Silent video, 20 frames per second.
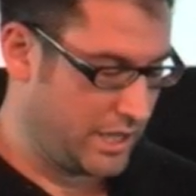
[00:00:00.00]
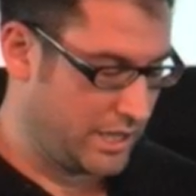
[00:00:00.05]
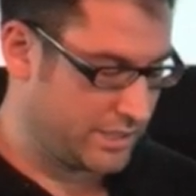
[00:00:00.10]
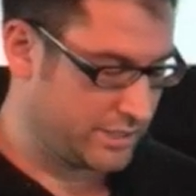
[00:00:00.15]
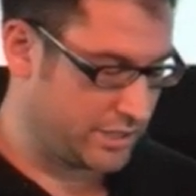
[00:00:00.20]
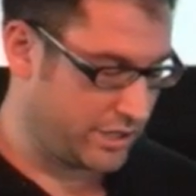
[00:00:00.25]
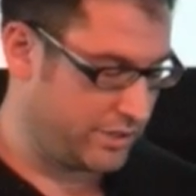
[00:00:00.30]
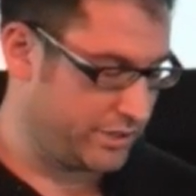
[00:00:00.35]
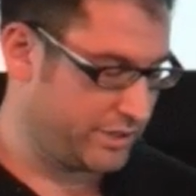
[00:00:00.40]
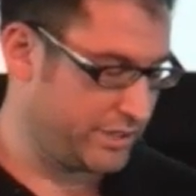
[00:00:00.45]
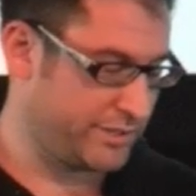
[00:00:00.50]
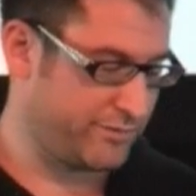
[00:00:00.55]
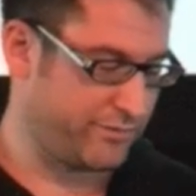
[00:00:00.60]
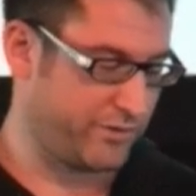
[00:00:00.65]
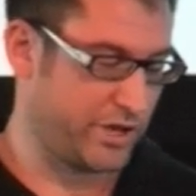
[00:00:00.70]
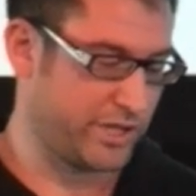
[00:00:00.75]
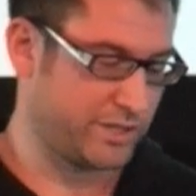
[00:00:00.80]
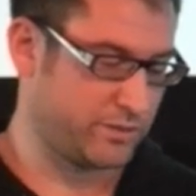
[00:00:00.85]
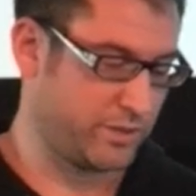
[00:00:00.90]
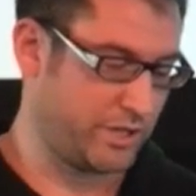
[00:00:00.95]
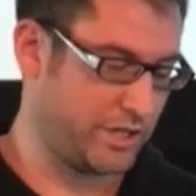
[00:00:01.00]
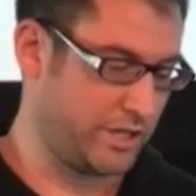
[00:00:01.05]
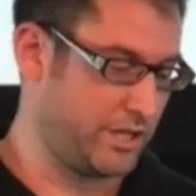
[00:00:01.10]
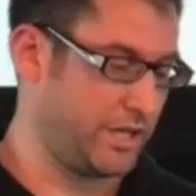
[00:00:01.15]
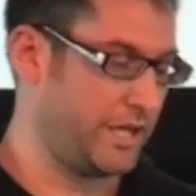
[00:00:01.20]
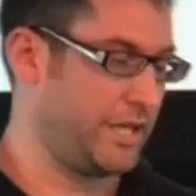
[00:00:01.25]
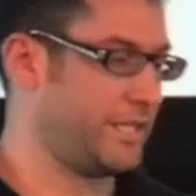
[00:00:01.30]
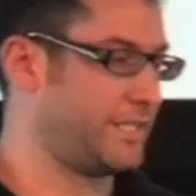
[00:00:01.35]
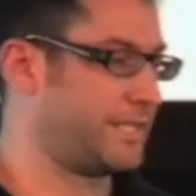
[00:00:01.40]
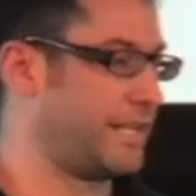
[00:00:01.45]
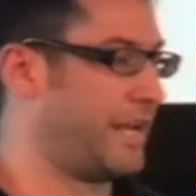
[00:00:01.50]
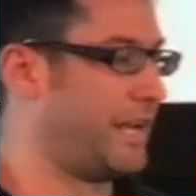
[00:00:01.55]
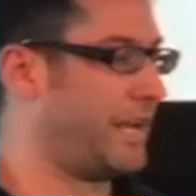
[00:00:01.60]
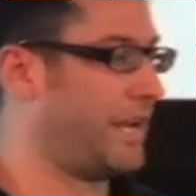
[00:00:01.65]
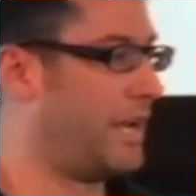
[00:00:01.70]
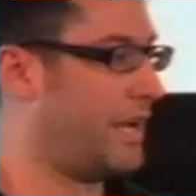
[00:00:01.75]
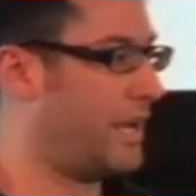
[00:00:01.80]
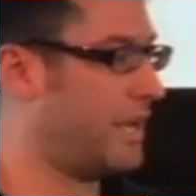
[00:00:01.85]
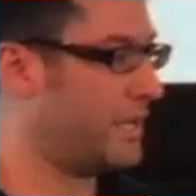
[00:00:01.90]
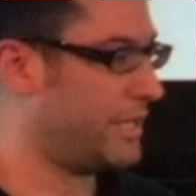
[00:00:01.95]
So this first one is
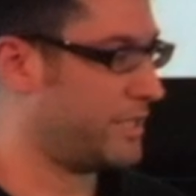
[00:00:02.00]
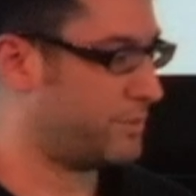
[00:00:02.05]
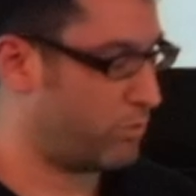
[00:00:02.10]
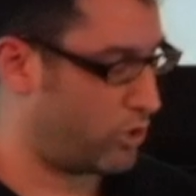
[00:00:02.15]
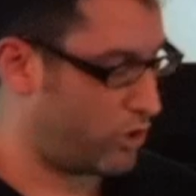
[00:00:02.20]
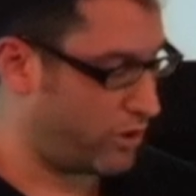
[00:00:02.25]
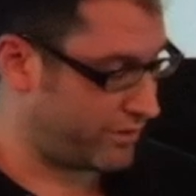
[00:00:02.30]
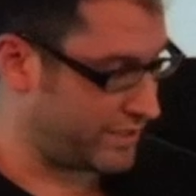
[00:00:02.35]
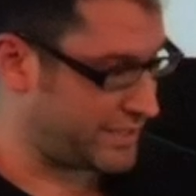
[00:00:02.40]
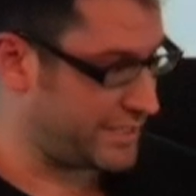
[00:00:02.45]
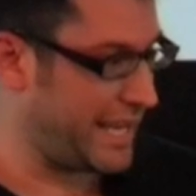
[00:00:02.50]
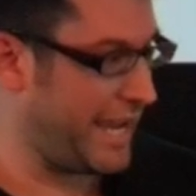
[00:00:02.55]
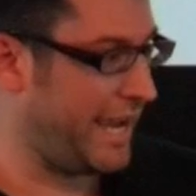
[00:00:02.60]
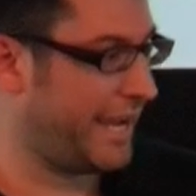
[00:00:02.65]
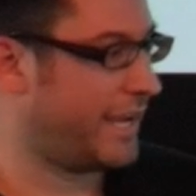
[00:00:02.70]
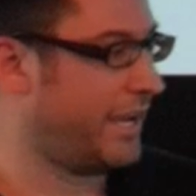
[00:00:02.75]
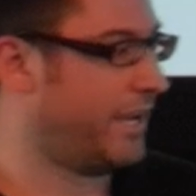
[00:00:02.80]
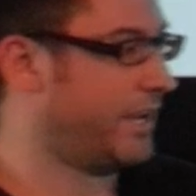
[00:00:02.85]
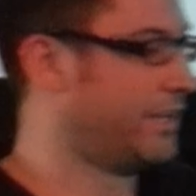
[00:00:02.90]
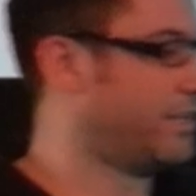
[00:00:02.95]
more of a tech